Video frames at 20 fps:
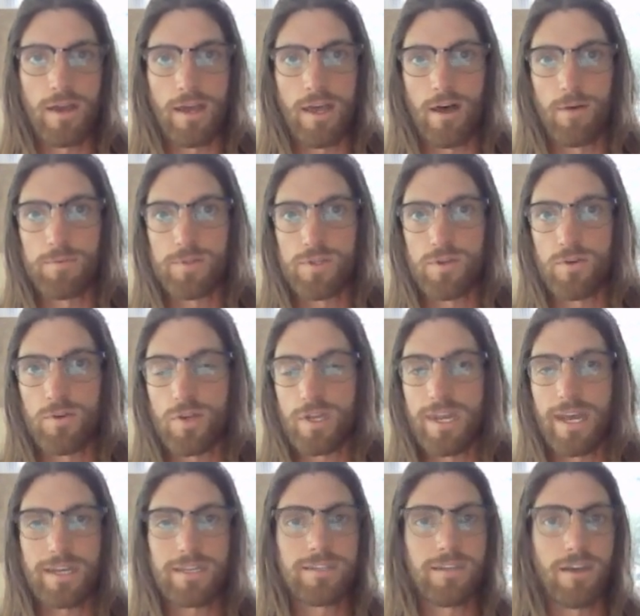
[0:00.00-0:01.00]
It helps you
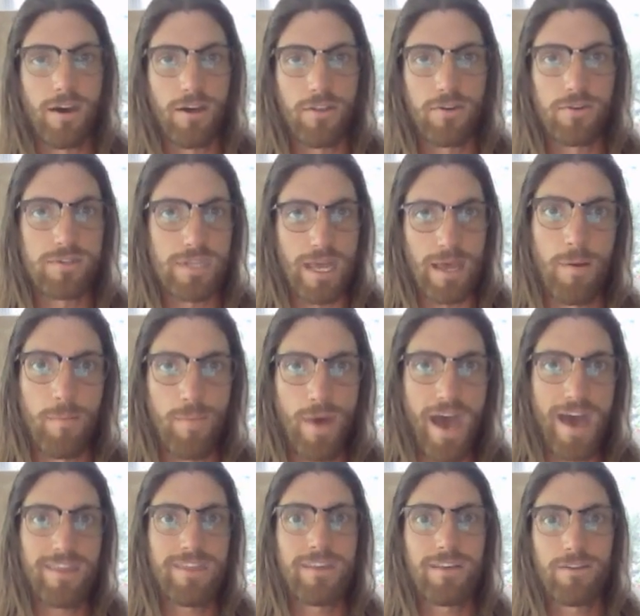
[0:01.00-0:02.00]
connect to others
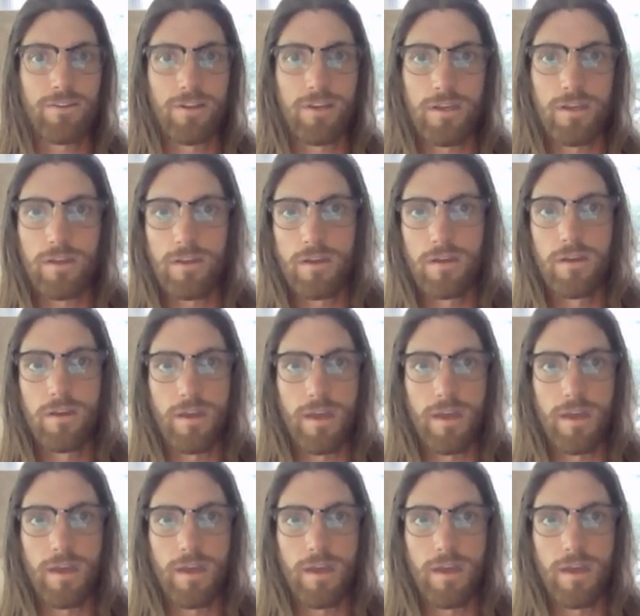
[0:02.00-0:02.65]
empathically.